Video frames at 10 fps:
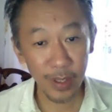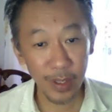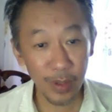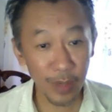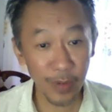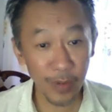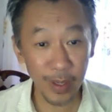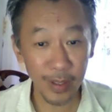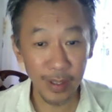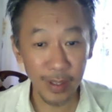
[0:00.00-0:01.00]
the
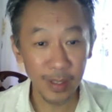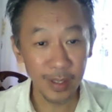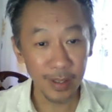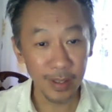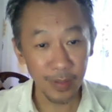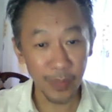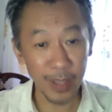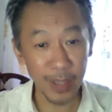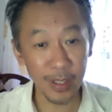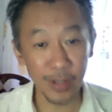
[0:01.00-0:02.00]
different
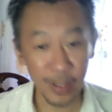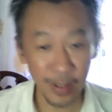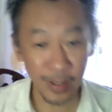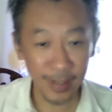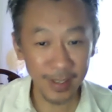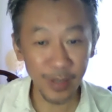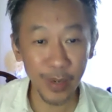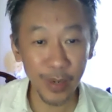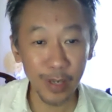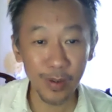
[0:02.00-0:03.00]
passages
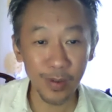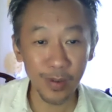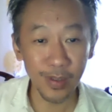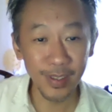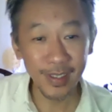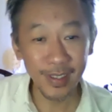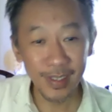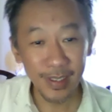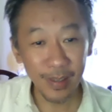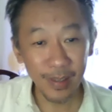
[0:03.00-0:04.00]
going through.
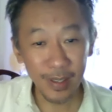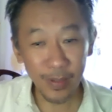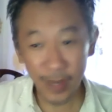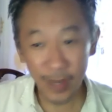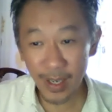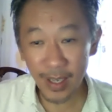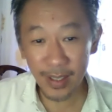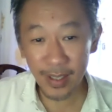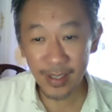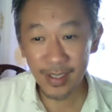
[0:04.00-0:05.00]
Very
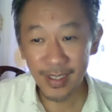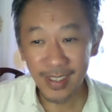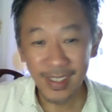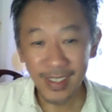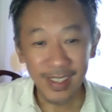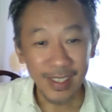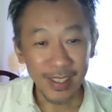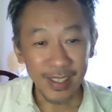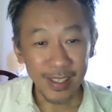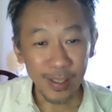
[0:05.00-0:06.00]
nice.
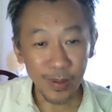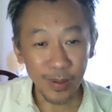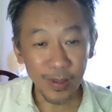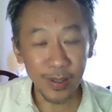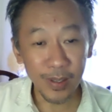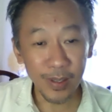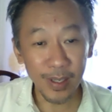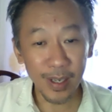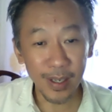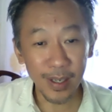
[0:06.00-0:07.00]
So,
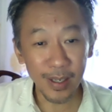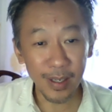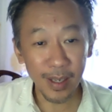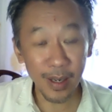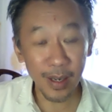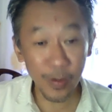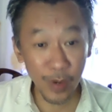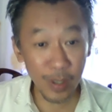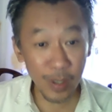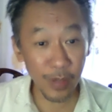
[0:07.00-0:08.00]
and of
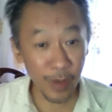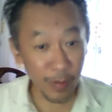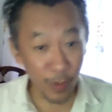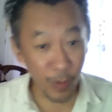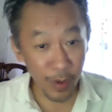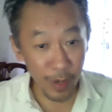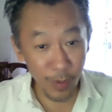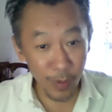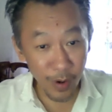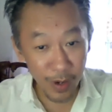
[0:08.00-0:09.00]
course, if you have more and
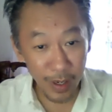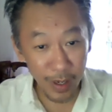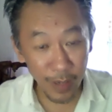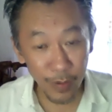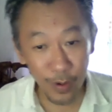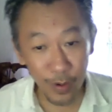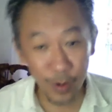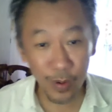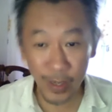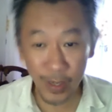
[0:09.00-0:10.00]
more, if you
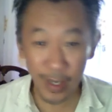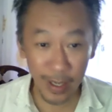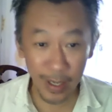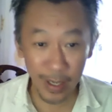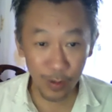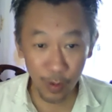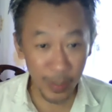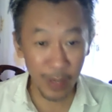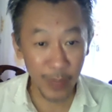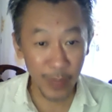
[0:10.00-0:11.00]
know that there are so
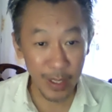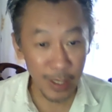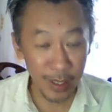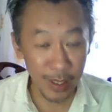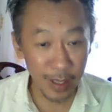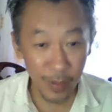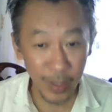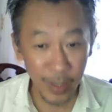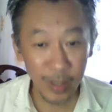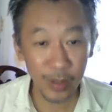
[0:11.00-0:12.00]
many passages
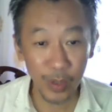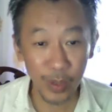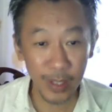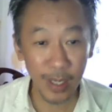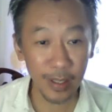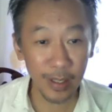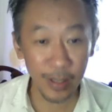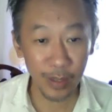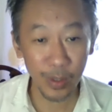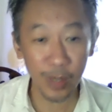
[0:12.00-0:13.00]
coming to the
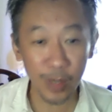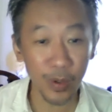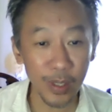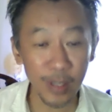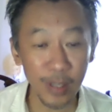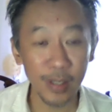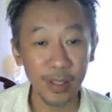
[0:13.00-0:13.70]
center, to the ocean,